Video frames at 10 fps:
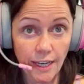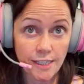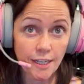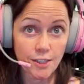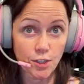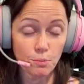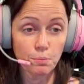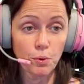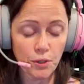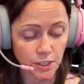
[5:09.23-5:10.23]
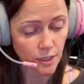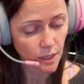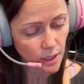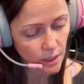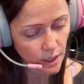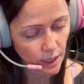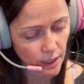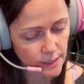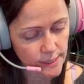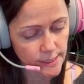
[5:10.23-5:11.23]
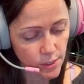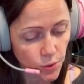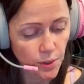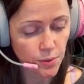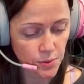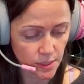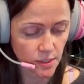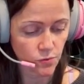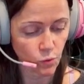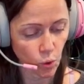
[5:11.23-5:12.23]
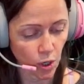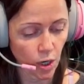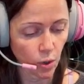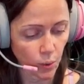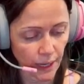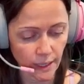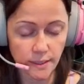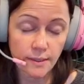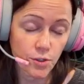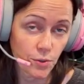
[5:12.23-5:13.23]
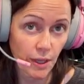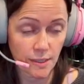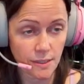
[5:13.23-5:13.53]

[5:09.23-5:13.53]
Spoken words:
constant point 0.6408, and so that's